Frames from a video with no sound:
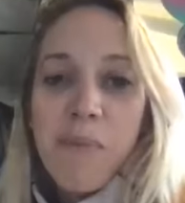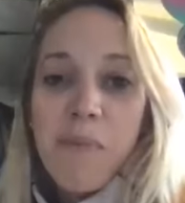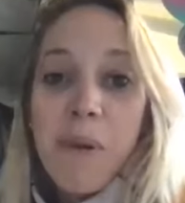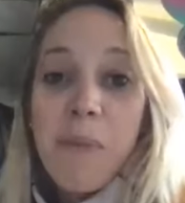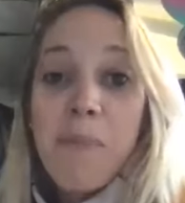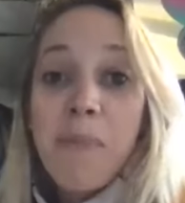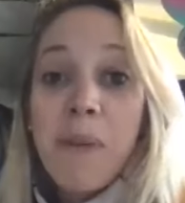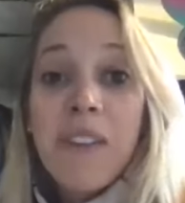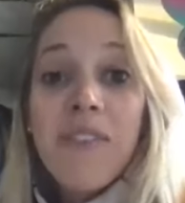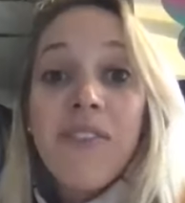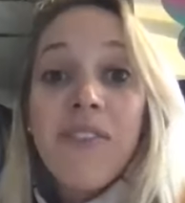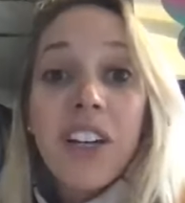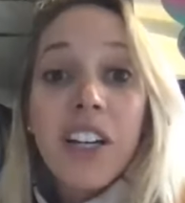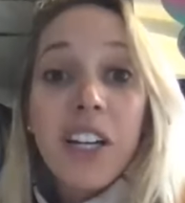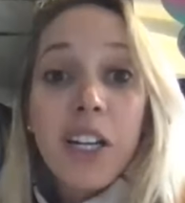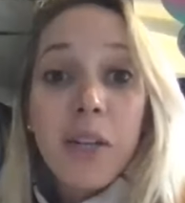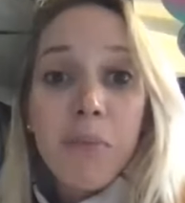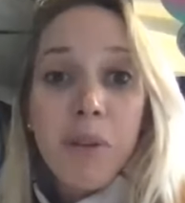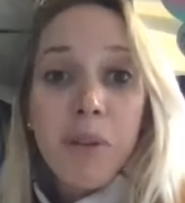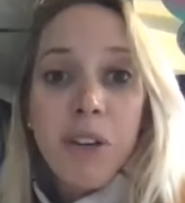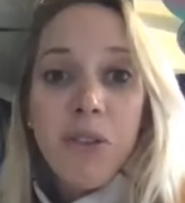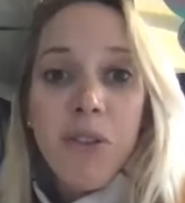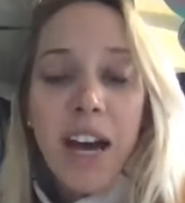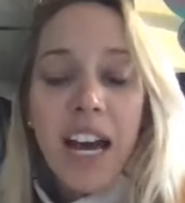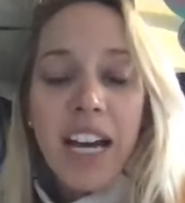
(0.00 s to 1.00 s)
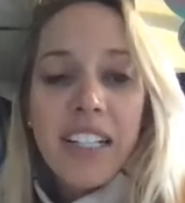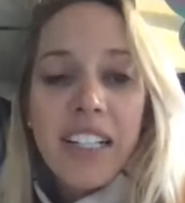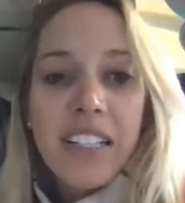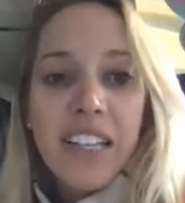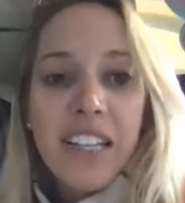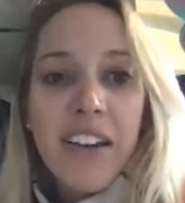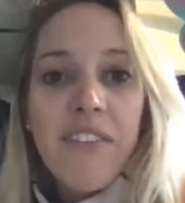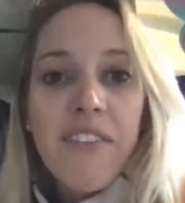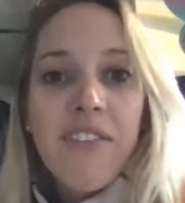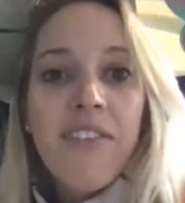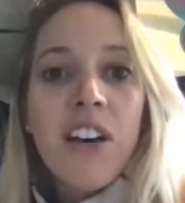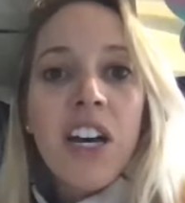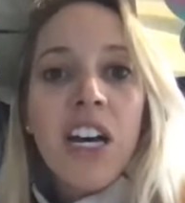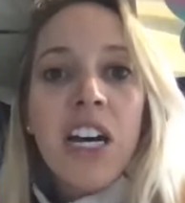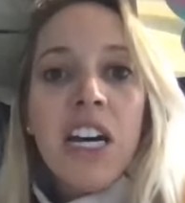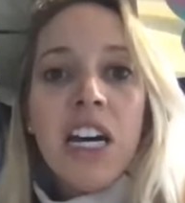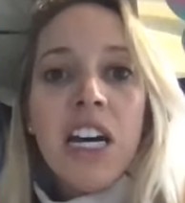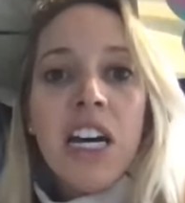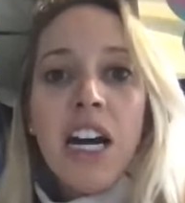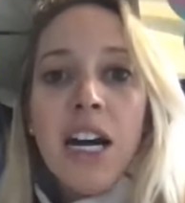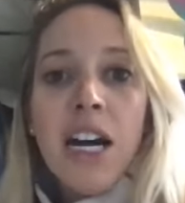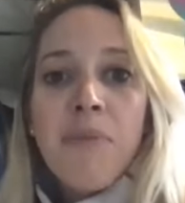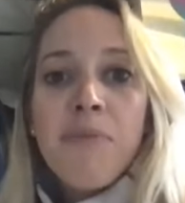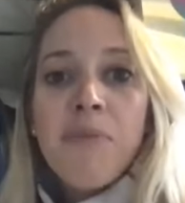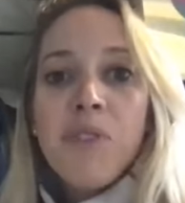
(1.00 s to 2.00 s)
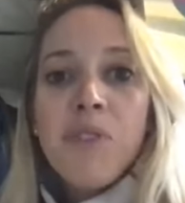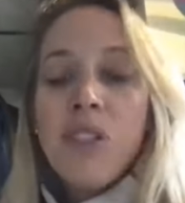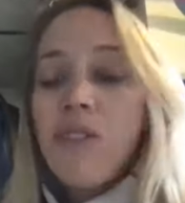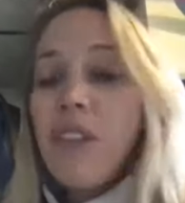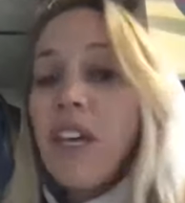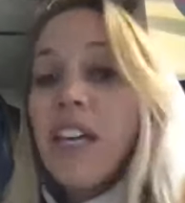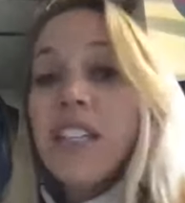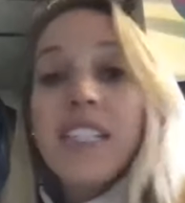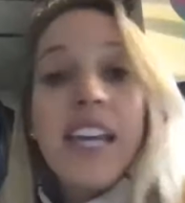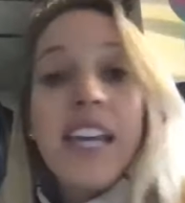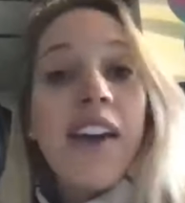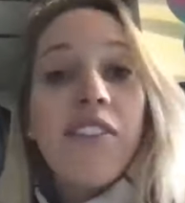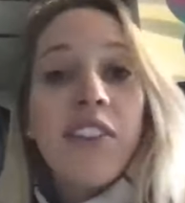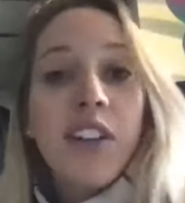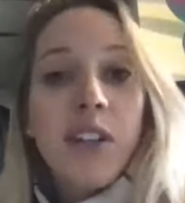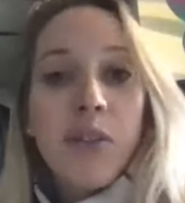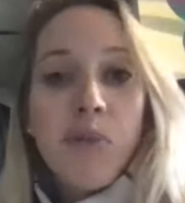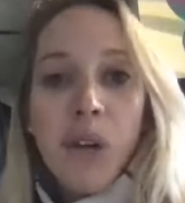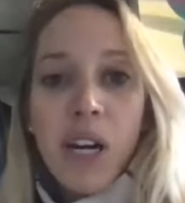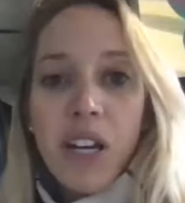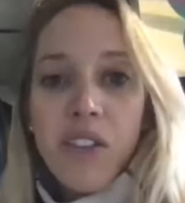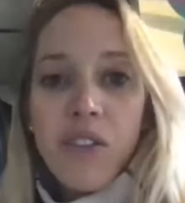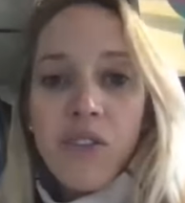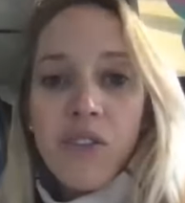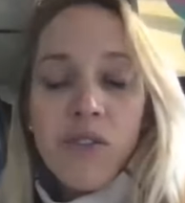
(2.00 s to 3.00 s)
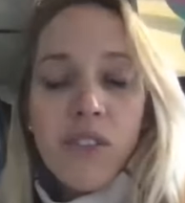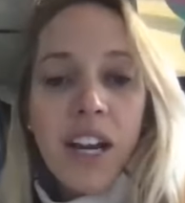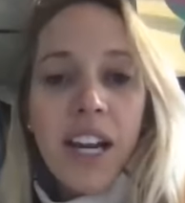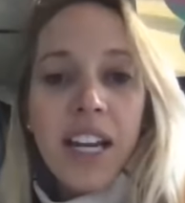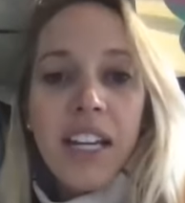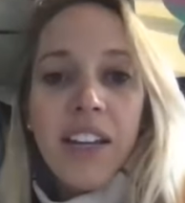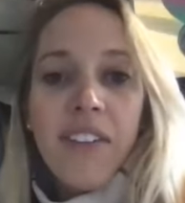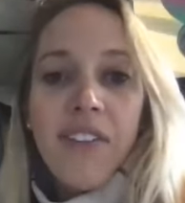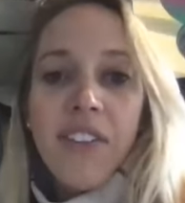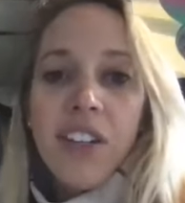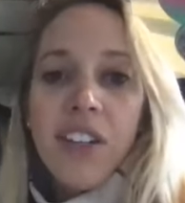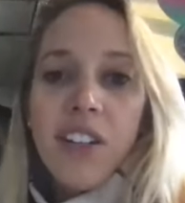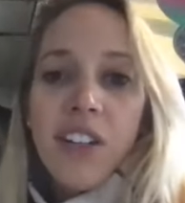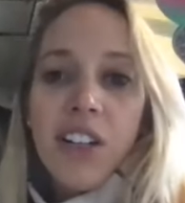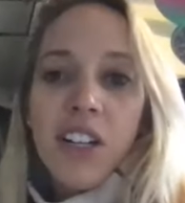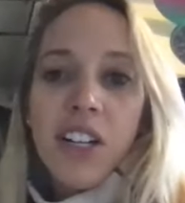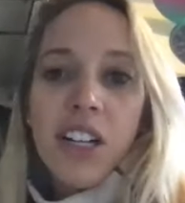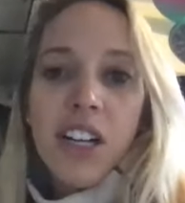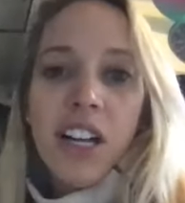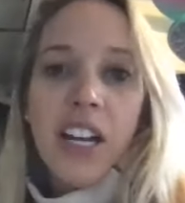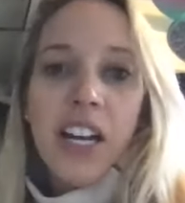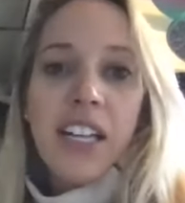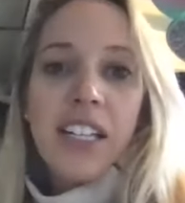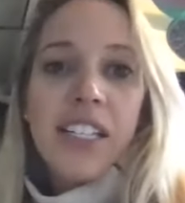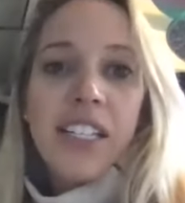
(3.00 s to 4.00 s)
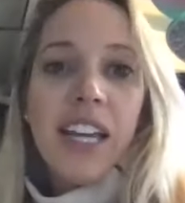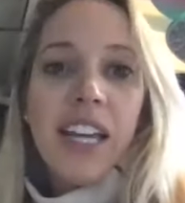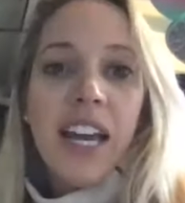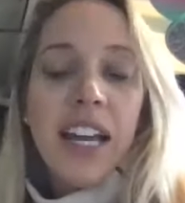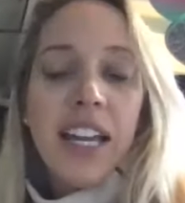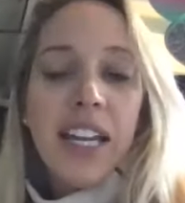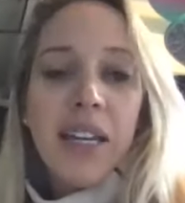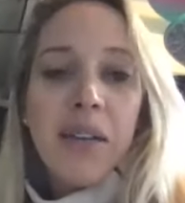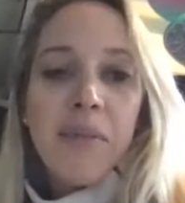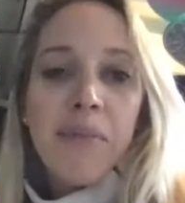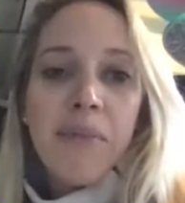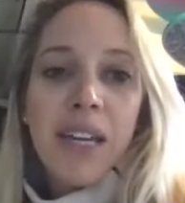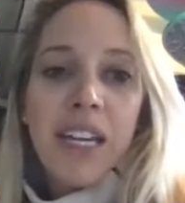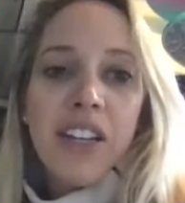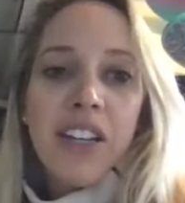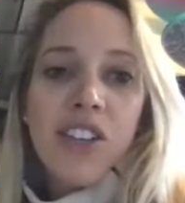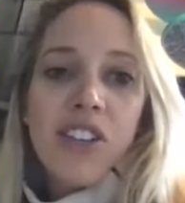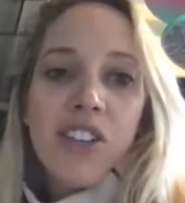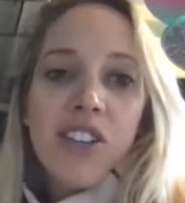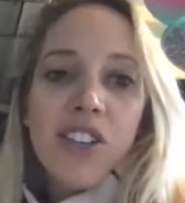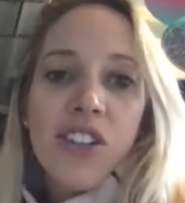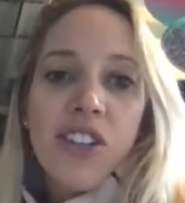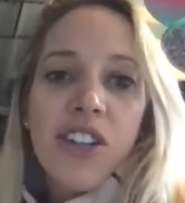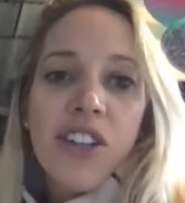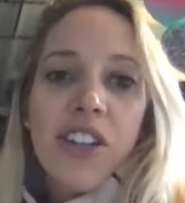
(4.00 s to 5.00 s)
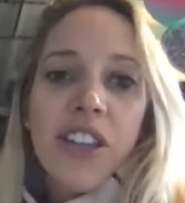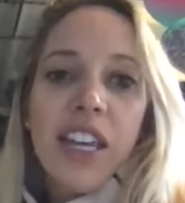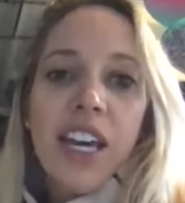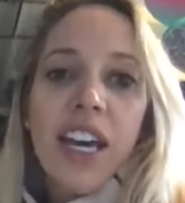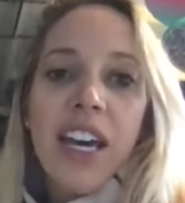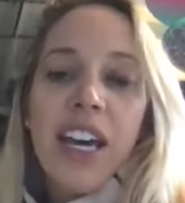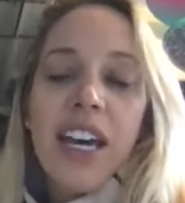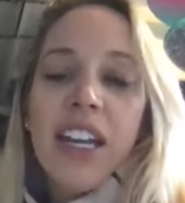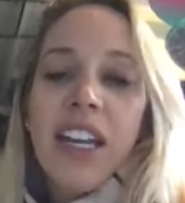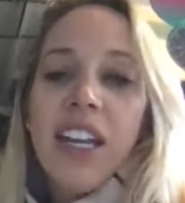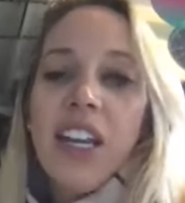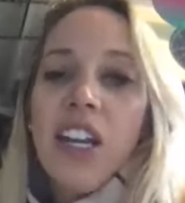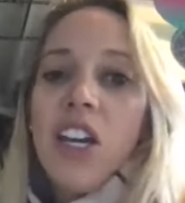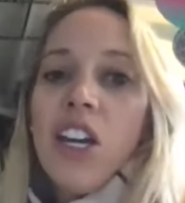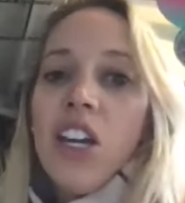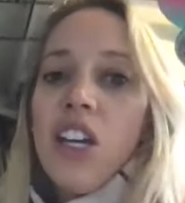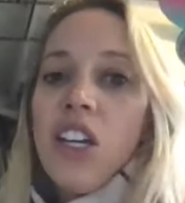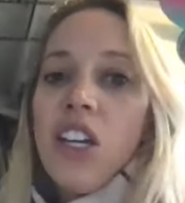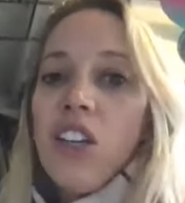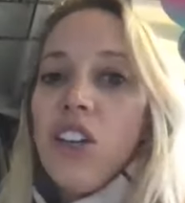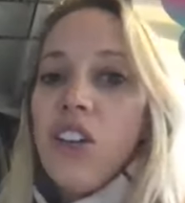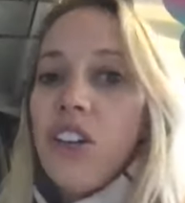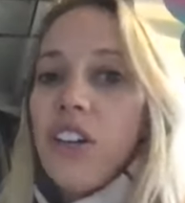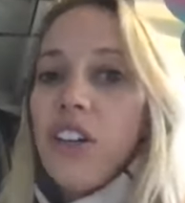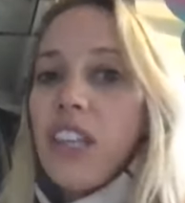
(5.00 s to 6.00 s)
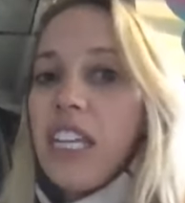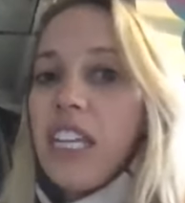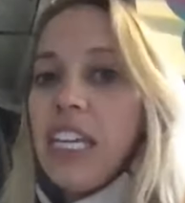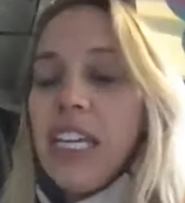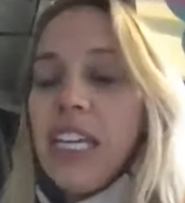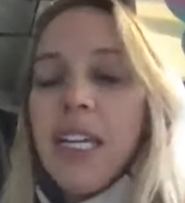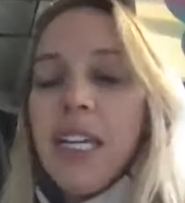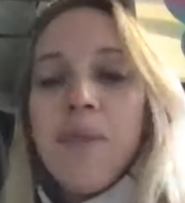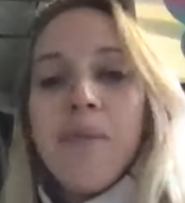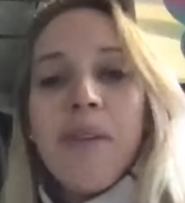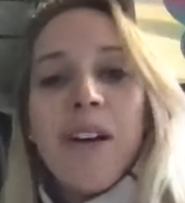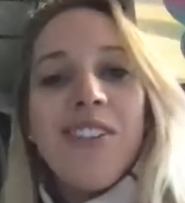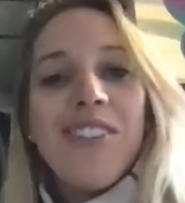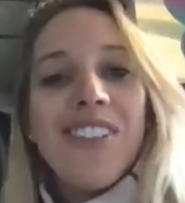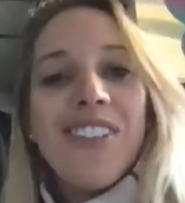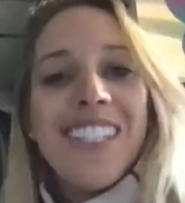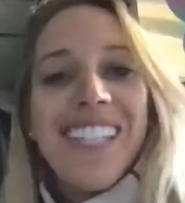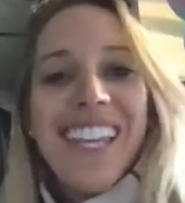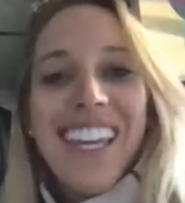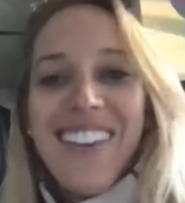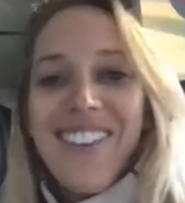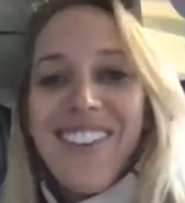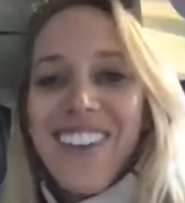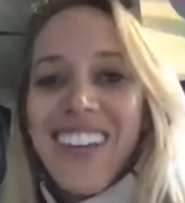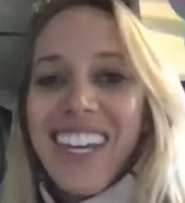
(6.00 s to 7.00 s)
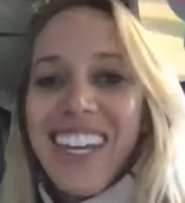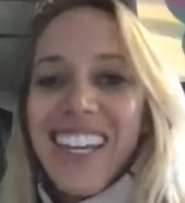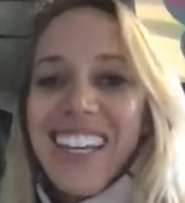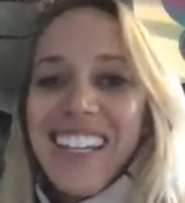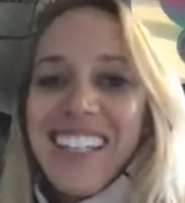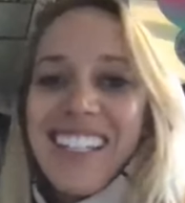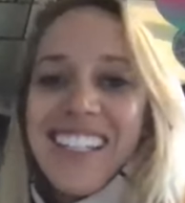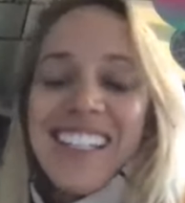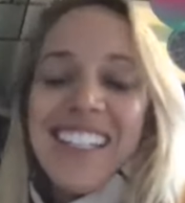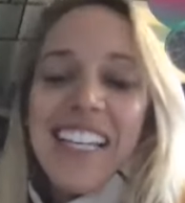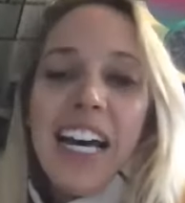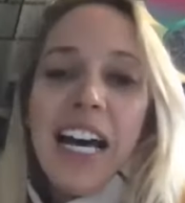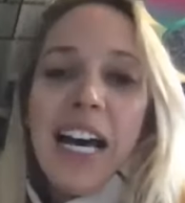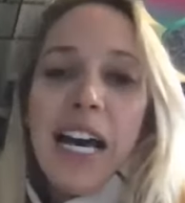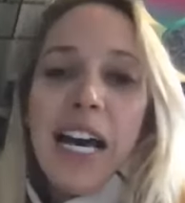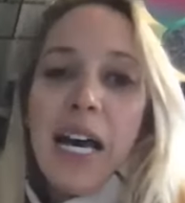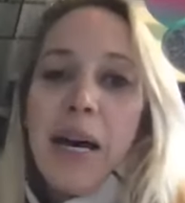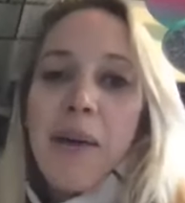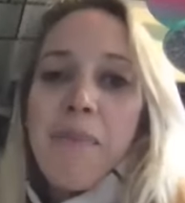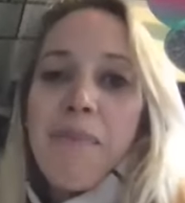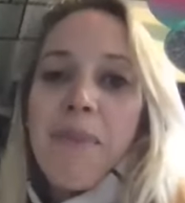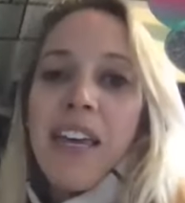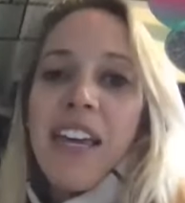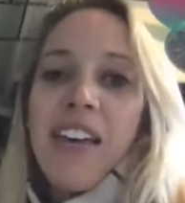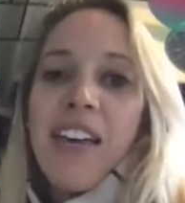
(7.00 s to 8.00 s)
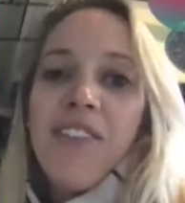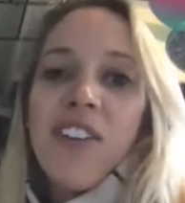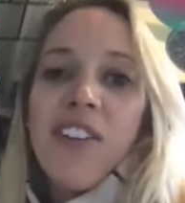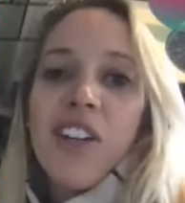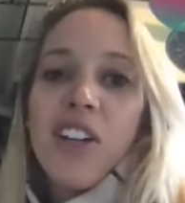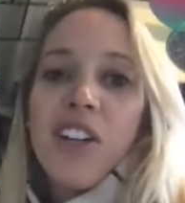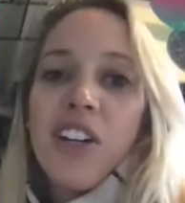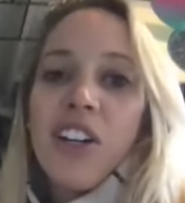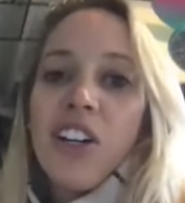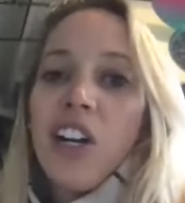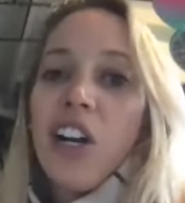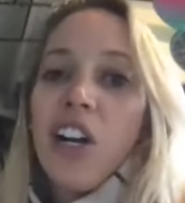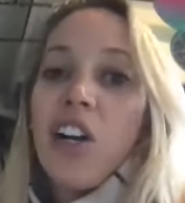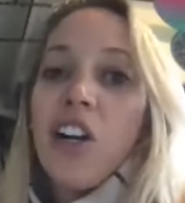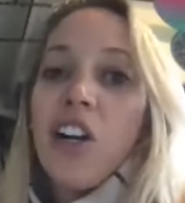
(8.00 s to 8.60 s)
but being very proactive. So that's everyone, right? If you're a tenant, make sure that you're thinking about savings. If you're